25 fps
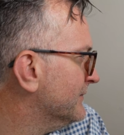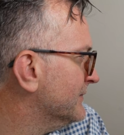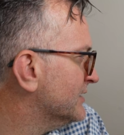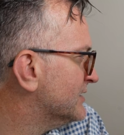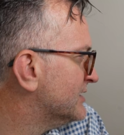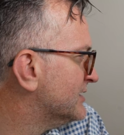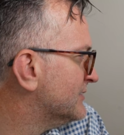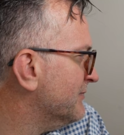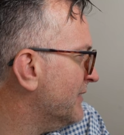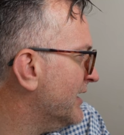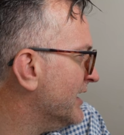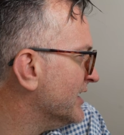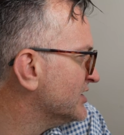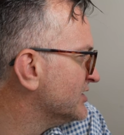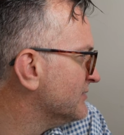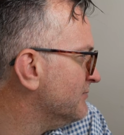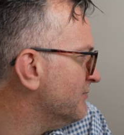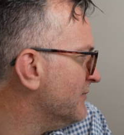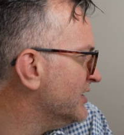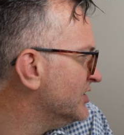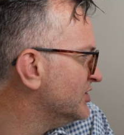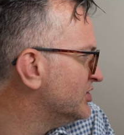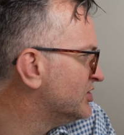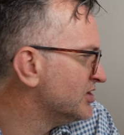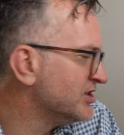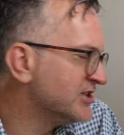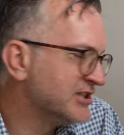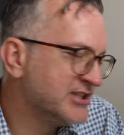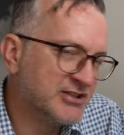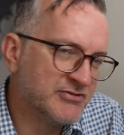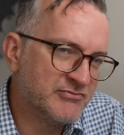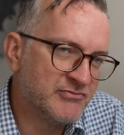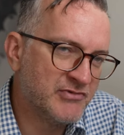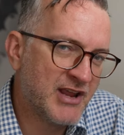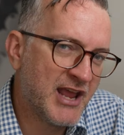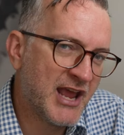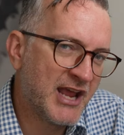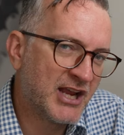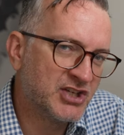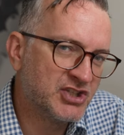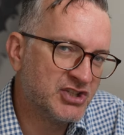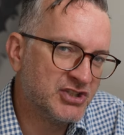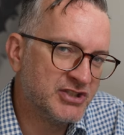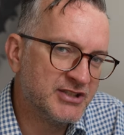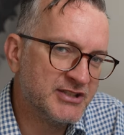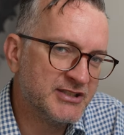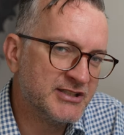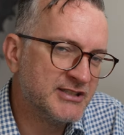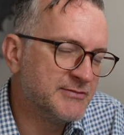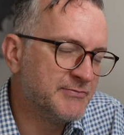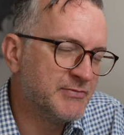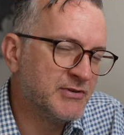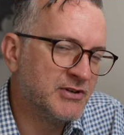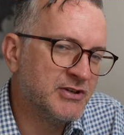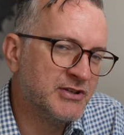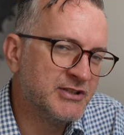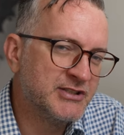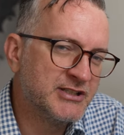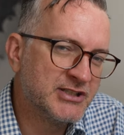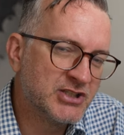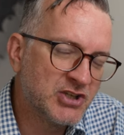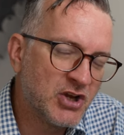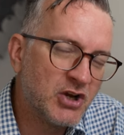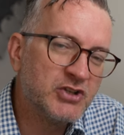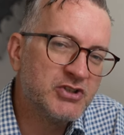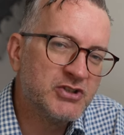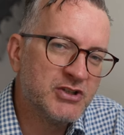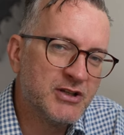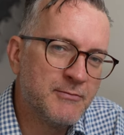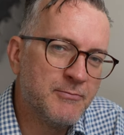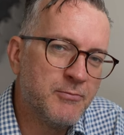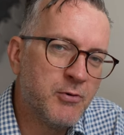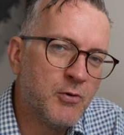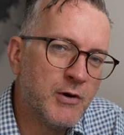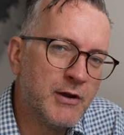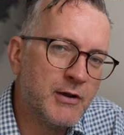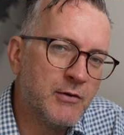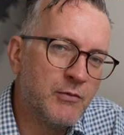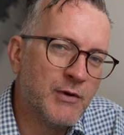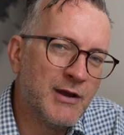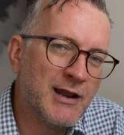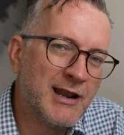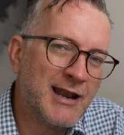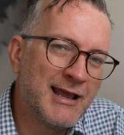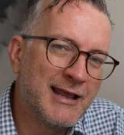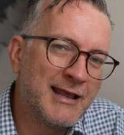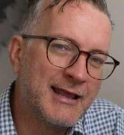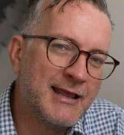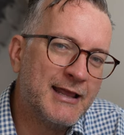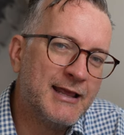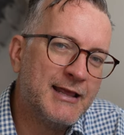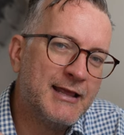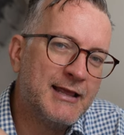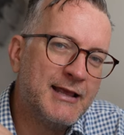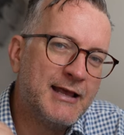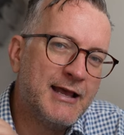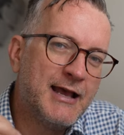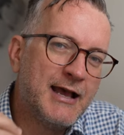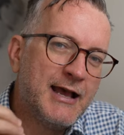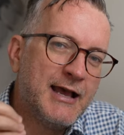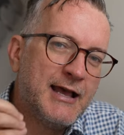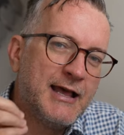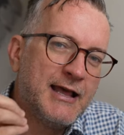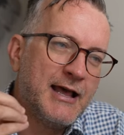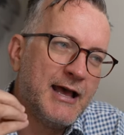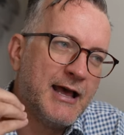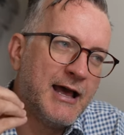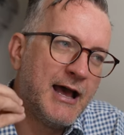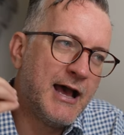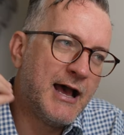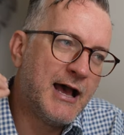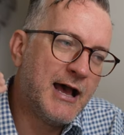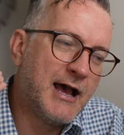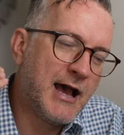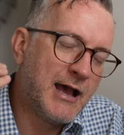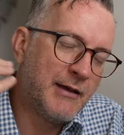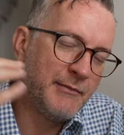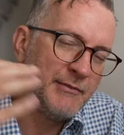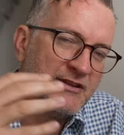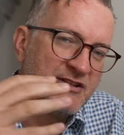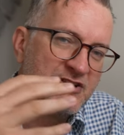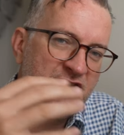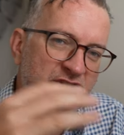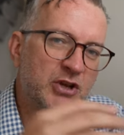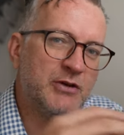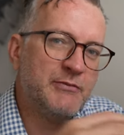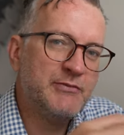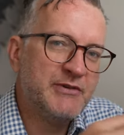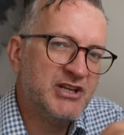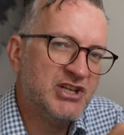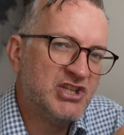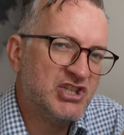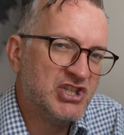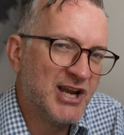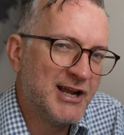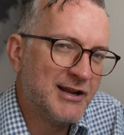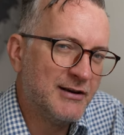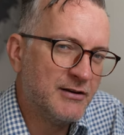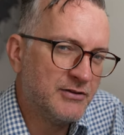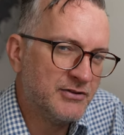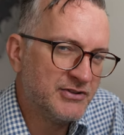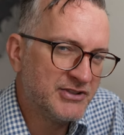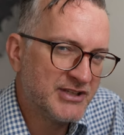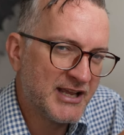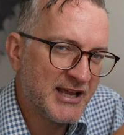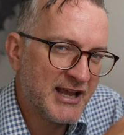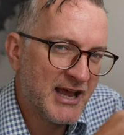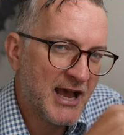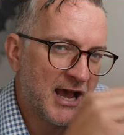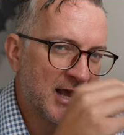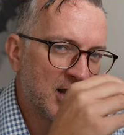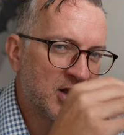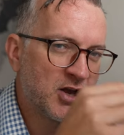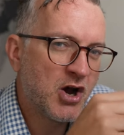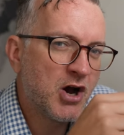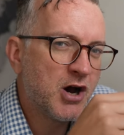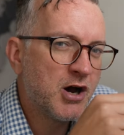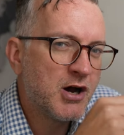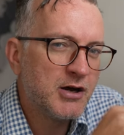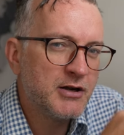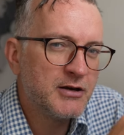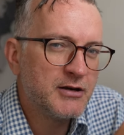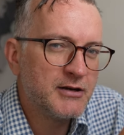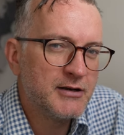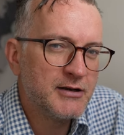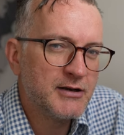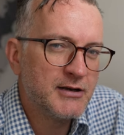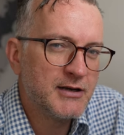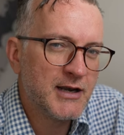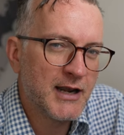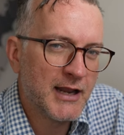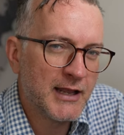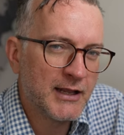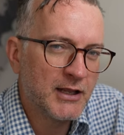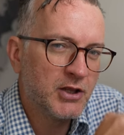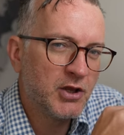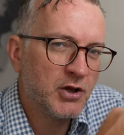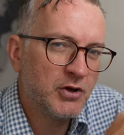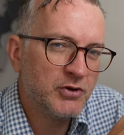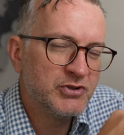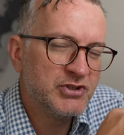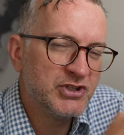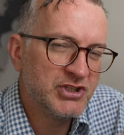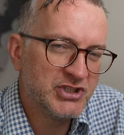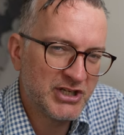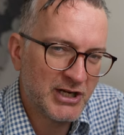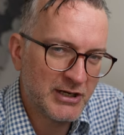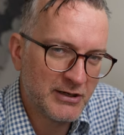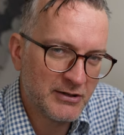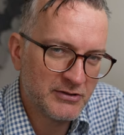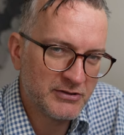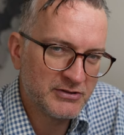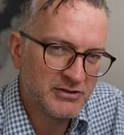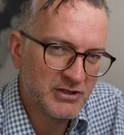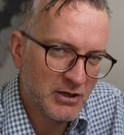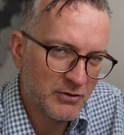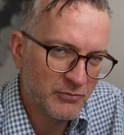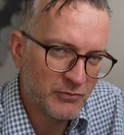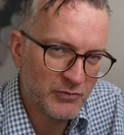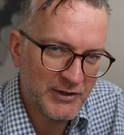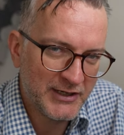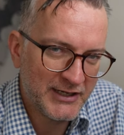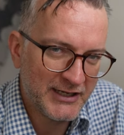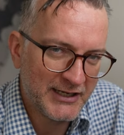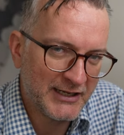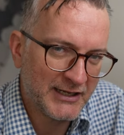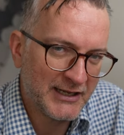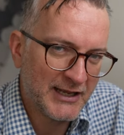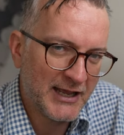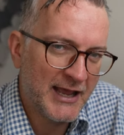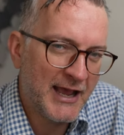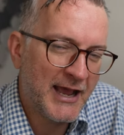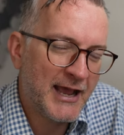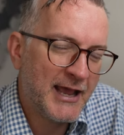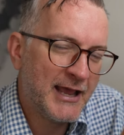smash mentions and reactions, because it's got to the point where like I'm in so many channels that I can't like go to the channel and start reading.